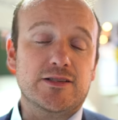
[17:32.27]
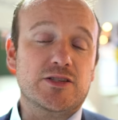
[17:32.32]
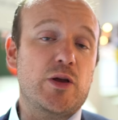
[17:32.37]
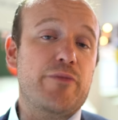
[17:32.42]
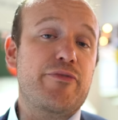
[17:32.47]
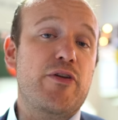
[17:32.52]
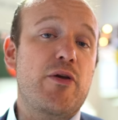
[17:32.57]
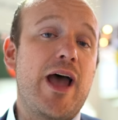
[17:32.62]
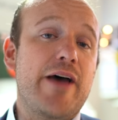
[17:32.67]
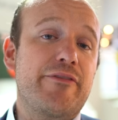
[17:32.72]
So
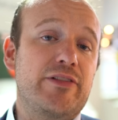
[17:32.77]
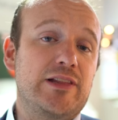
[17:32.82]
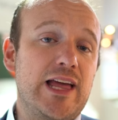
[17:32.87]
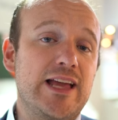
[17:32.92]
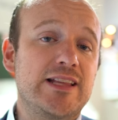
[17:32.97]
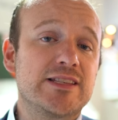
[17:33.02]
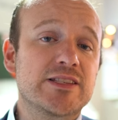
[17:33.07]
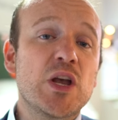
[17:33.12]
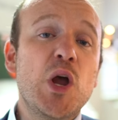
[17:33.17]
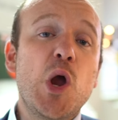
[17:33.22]
if you have a
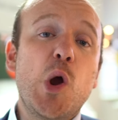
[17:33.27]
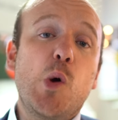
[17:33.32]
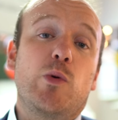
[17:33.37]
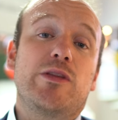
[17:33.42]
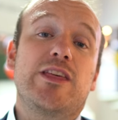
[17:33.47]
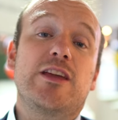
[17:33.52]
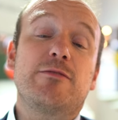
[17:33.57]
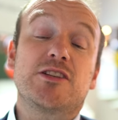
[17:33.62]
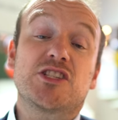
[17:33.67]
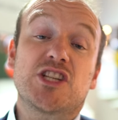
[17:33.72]
lens
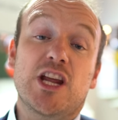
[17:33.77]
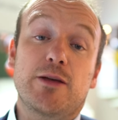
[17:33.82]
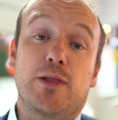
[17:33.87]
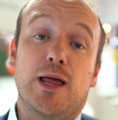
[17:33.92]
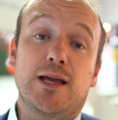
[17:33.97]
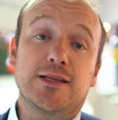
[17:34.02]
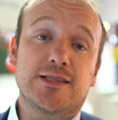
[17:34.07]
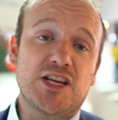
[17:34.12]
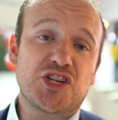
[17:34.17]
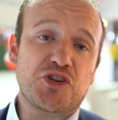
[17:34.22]
with image
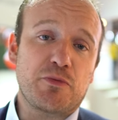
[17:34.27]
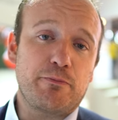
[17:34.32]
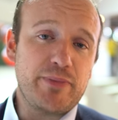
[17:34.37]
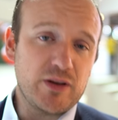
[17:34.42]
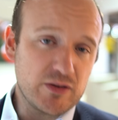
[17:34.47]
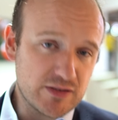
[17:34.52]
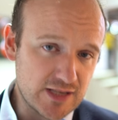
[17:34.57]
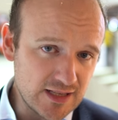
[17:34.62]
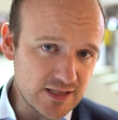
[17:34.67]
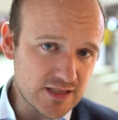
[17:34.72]
stabilization
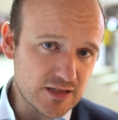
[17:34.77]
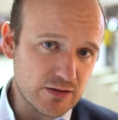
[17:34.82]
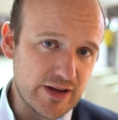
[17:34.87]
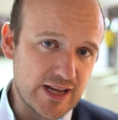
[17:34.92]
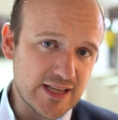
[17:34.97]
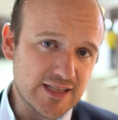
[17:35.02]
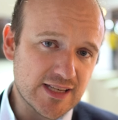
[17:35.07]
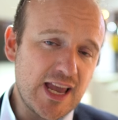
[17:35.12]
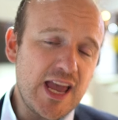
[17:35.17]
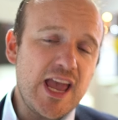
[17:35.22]
built into
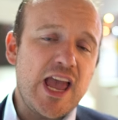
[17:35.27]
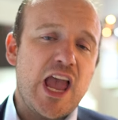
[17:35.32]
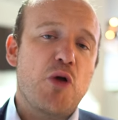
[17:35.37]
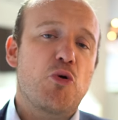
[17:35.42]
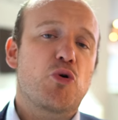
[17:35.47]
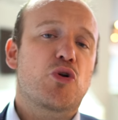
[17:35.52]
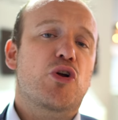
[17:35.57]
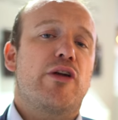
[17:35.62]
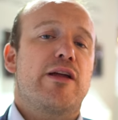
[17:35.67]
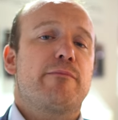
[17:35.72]
it, it
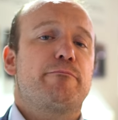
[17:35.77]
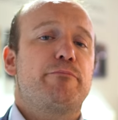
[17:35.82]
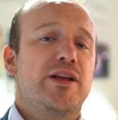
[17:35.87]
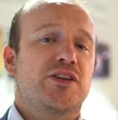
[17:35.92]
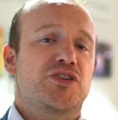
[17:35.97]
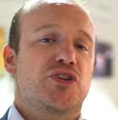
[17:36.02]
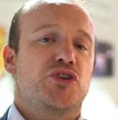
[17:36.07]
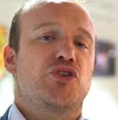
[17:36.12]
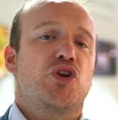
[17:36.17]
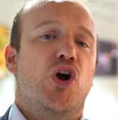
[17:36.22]
will correct
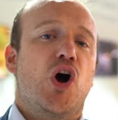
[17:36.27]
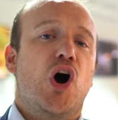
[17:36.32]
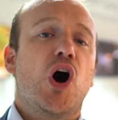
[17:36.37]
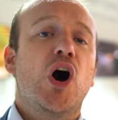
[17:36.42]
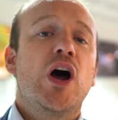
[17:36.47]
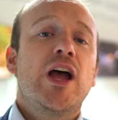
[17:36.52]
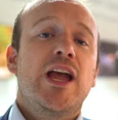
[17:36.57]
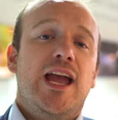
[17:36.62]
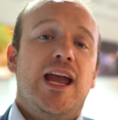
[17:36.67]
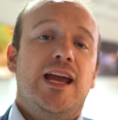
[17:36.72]
pitch and
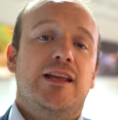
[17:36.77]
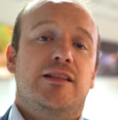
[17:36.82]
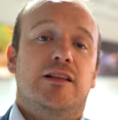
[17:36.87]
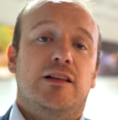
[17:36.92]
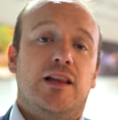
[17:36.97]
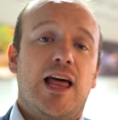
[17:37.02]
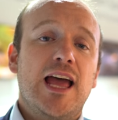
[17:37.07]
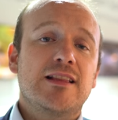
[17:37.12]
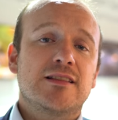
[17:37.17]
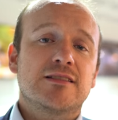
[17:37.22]
yaw in
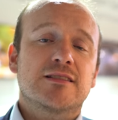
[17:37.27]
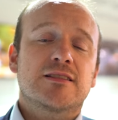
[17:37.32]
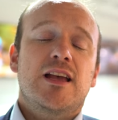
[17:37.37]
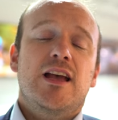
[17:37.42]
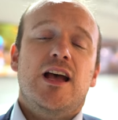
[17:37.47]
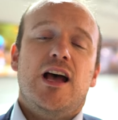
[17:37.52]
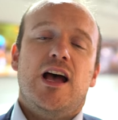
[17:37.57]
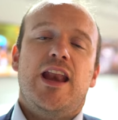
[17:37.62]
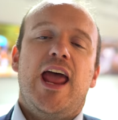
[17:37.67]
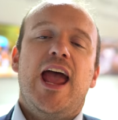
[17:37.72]
the lens
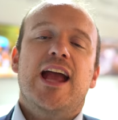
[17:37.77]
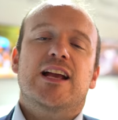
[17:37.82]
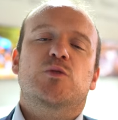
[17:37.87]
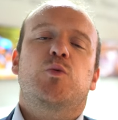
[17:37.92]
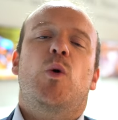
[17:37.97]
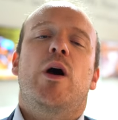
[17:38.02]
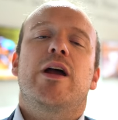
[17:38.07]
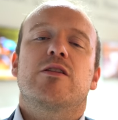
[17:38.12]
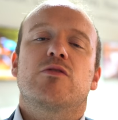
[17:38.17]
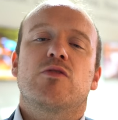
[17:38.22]
and X,
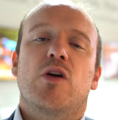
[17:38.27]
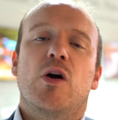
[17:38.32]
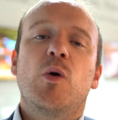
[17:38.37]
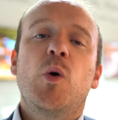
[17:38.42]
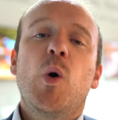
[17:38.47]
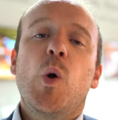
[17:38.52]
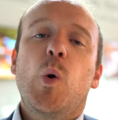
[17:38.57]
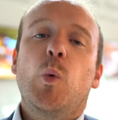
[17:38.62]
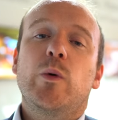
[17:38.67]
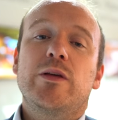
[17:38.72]
Y and
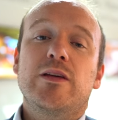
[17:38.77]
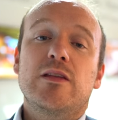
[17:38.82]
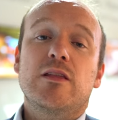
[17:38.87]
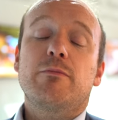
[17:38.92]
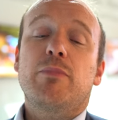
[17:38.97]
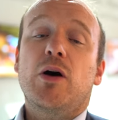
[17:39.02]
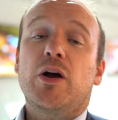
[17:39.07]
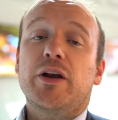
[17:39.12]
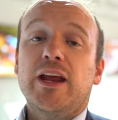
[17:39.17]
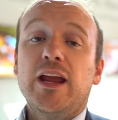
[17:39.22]
roll within the
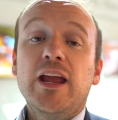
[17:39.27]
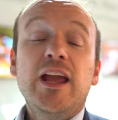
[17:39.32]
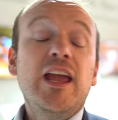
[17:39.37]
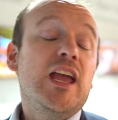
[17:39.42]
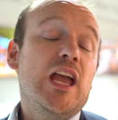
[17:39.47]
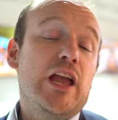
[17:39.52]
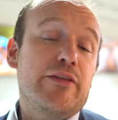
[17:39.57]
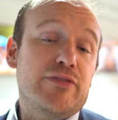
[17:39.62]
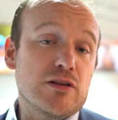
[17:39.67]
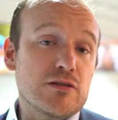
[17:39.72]
body.
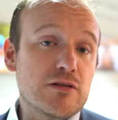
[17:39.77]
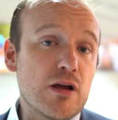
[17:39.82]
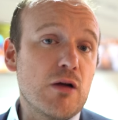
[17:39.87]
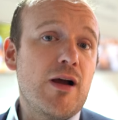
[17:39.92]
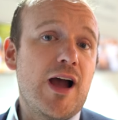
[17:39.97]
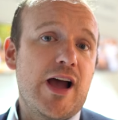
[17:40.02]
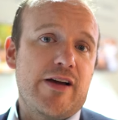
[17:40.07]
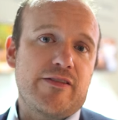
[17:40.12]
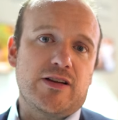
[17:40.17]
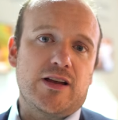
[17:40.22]
If you
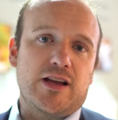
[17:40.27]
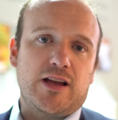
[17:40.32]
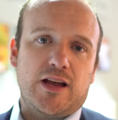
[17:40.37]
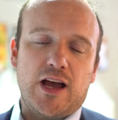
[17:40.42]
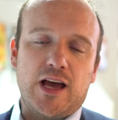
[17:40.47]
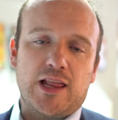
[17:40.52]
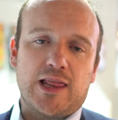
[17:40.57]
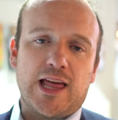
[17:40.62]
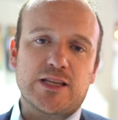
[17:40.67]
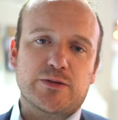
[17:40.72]
don't have
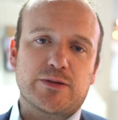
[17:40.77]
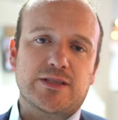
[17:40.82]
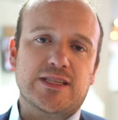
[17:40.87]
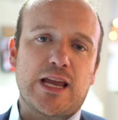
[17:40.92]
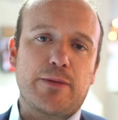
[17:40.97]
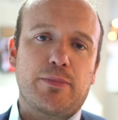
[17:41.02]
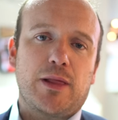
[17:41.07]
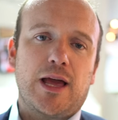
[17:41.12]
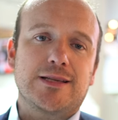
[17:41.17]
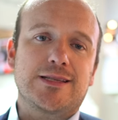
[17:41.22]
a lens with
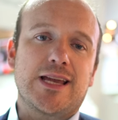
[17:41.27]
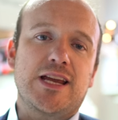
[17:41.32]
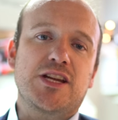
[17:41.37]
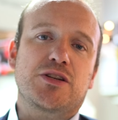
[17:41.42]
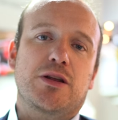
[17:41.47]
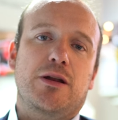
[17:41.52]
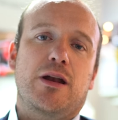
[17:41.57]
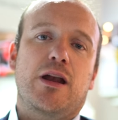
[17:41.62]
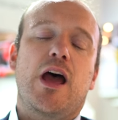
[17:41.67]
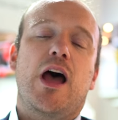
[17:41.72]

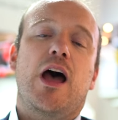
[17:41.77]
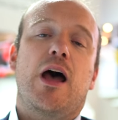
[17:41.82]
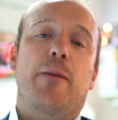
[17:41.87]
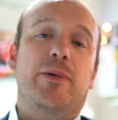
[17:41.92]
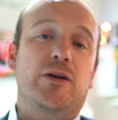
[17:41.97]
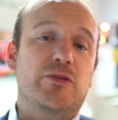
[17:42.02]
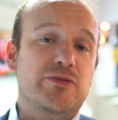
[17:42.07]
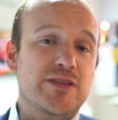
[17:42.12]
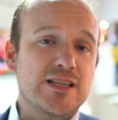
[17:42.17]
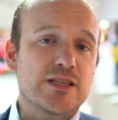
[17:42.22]
stabilization
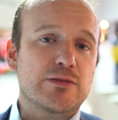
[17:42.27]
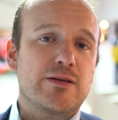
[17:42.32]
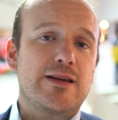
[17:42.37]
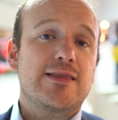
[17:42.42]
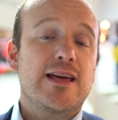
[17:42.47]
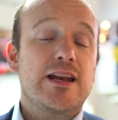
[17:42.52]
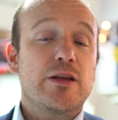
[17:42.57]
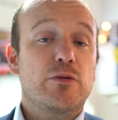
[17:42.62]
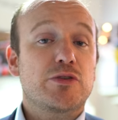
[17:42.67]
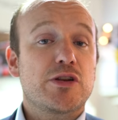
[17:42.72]
built into
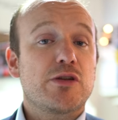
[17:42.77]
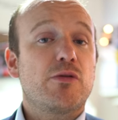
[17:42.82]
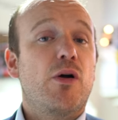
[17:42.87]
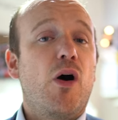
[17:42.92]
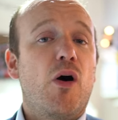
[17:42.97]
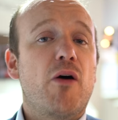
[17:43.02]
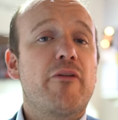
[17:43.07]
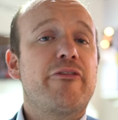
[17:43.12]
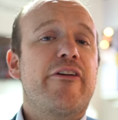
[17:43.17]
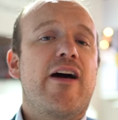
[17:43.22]
it, then it will do
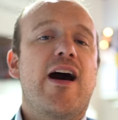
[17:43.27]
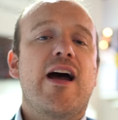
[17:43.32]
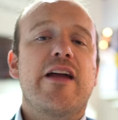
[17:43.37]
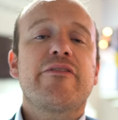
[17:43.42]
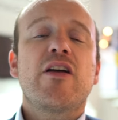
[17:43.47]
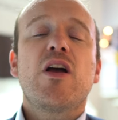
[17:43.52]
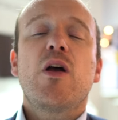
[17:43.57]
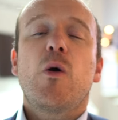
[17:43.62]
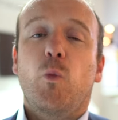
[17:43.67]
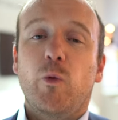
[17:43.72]
all
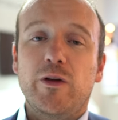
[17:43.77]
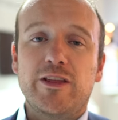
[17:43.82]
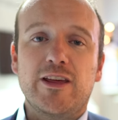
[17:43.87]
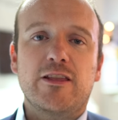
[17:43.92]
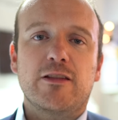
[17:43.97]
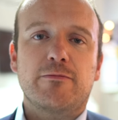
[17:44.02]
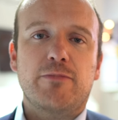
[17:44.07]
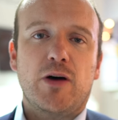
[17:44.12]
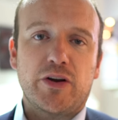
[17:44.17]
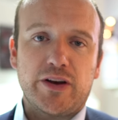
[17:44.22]
5
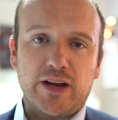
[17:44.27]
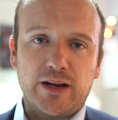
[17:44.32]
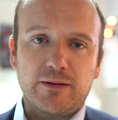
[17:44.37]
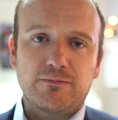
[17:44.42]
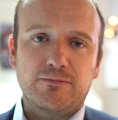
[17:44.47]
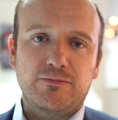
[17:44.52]
within the body.